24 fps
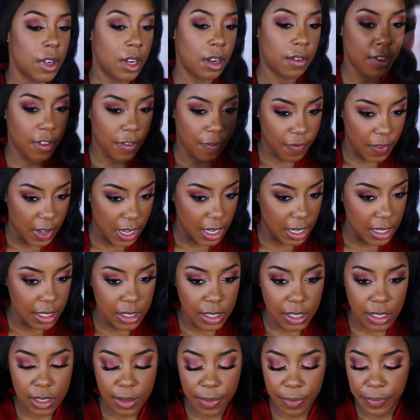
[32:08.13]
of the
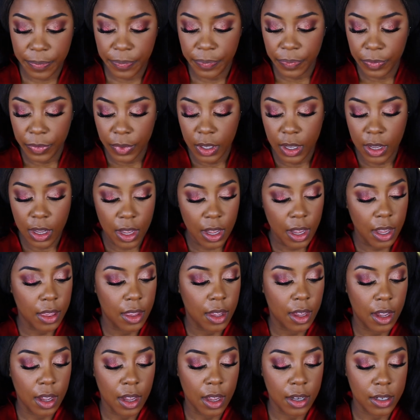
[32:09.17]
face and
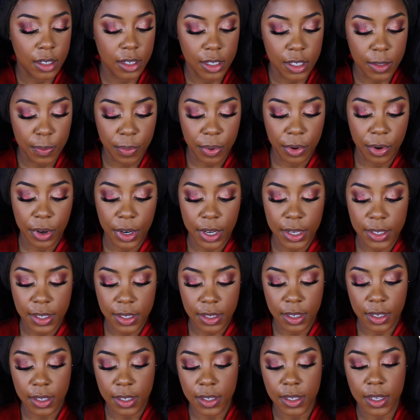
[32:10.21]
then just press
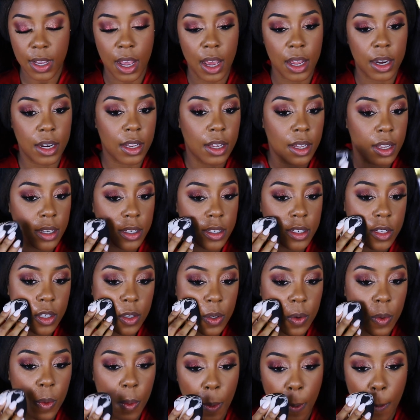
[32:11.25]
this side in
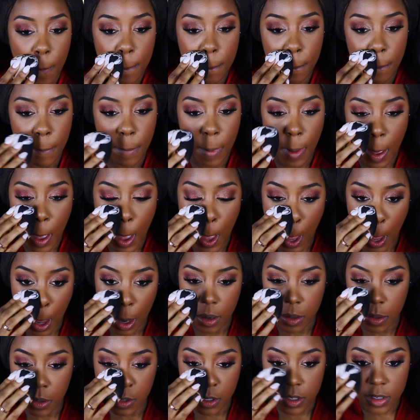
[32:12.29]
too
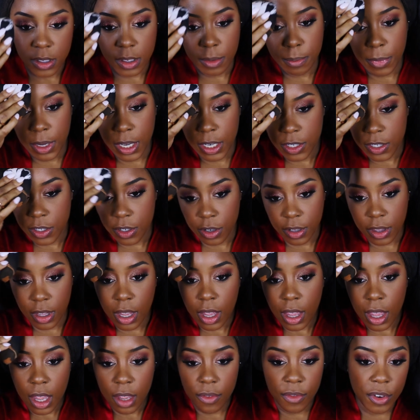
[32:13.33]
just to make sure
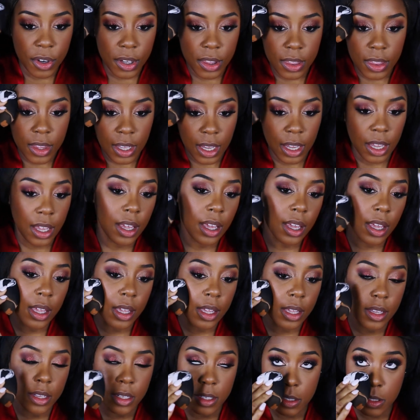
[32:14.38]
that everything
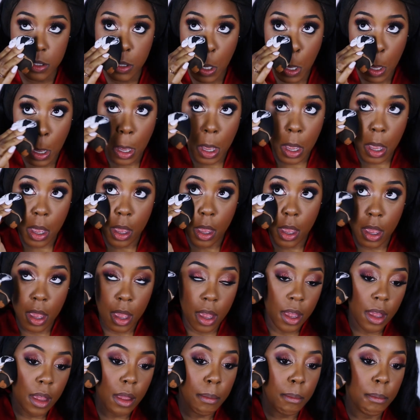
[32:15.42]
is
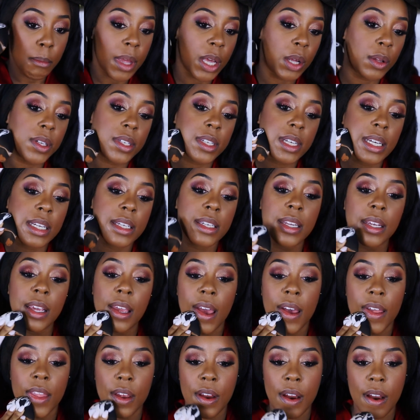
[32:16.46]
melted
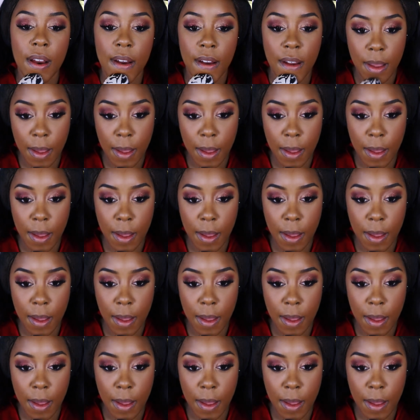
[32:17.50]
together.